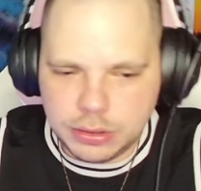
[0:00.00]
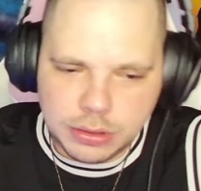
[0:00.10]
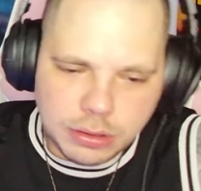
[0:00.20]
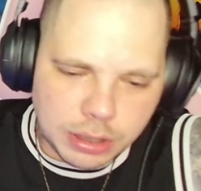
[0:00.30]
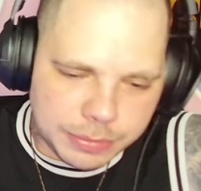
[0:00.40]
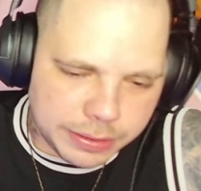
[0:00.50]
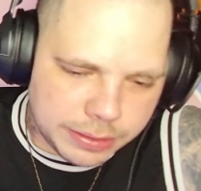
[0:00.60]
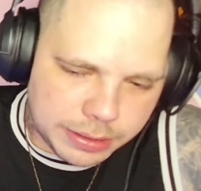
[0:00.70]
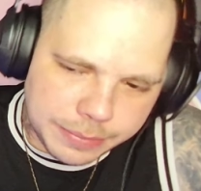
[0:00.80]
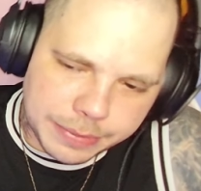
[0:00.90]
I mean,
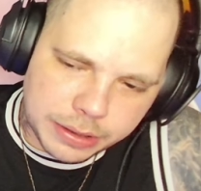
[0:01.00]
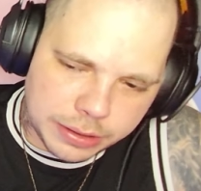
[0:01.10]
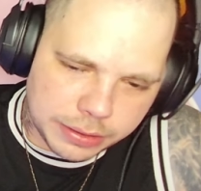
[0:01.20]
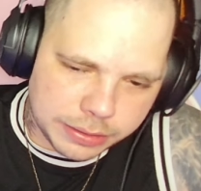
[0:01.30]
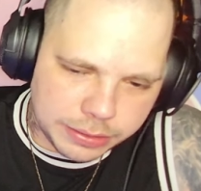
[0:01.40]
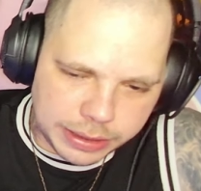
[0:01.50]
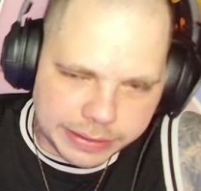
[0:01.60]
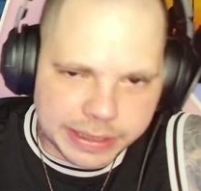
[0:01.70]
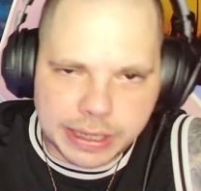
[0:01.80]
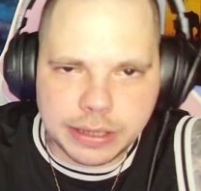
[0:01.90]
come on. And
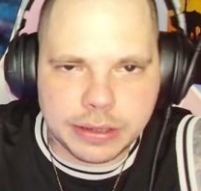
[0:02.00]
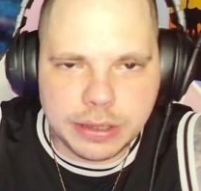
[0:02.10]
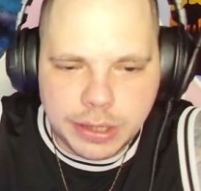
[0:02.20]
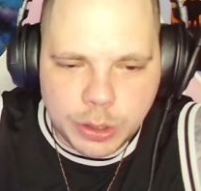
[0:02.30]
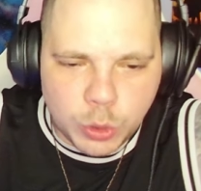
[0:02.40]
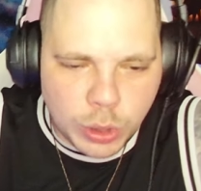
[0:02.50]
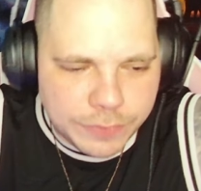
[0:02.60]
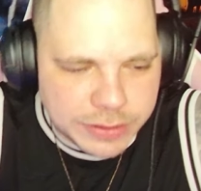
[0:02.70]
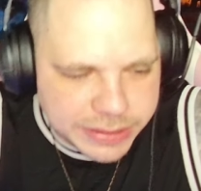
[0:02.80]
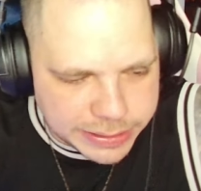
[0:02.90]
again, whoever
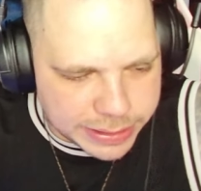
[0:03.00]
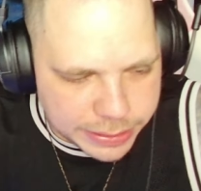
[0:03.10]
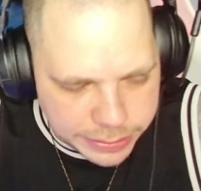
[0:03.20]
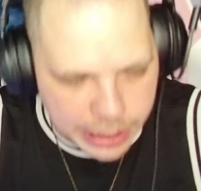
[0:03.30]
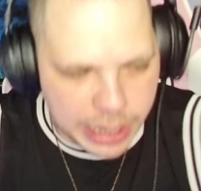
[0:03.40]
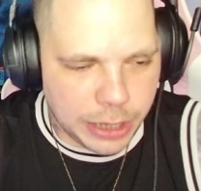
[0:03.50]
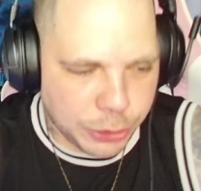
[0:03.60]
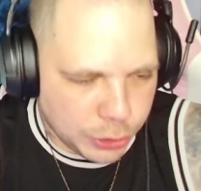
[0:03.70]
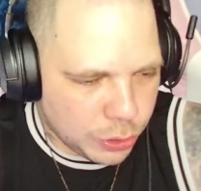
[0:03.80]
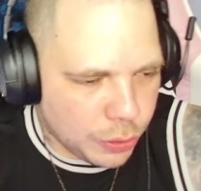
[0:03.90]
says that, yeah, you
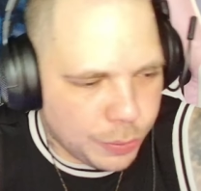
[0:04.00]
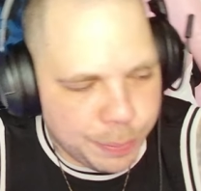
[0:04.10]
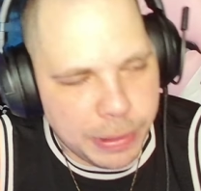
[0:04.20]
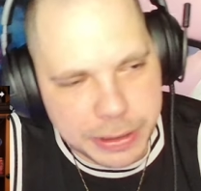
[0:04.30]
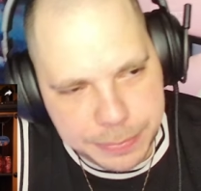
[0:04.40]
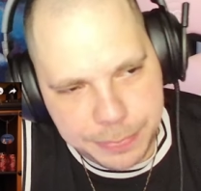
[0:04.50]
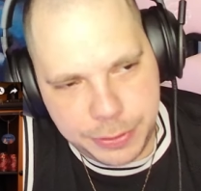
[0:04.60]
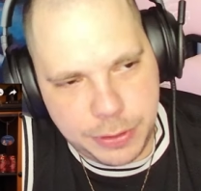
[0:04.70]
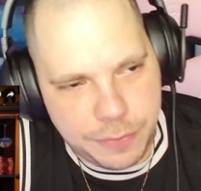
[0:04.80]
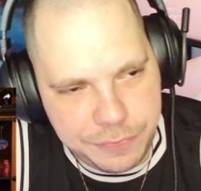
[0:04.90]
know, but, you
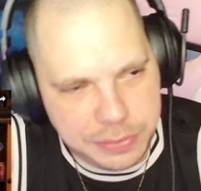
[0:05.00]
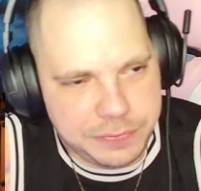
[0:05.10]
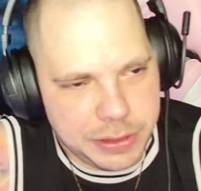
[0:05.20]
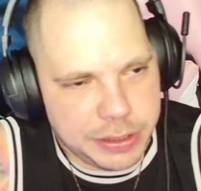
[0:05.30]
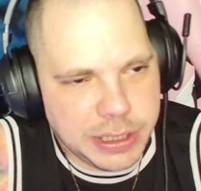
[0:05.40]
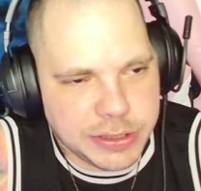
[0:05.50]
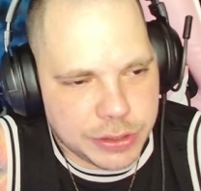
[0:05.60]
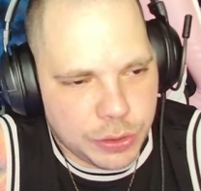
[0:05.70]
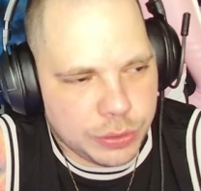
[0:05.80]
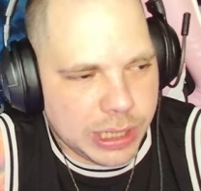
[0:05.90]
know, 15 years
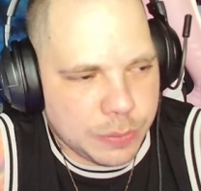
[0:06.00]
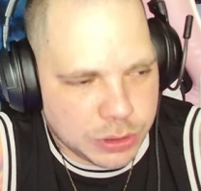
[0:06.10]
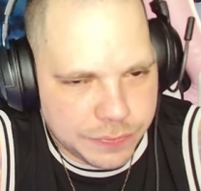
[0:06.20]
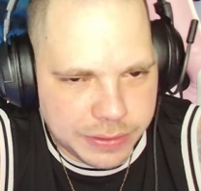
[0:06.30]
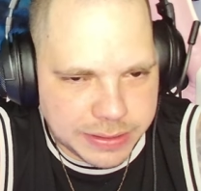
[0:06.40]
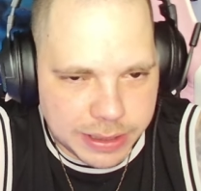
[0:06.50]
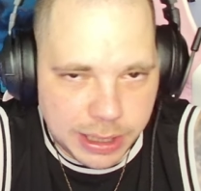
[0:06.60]
ago, that was freestyle.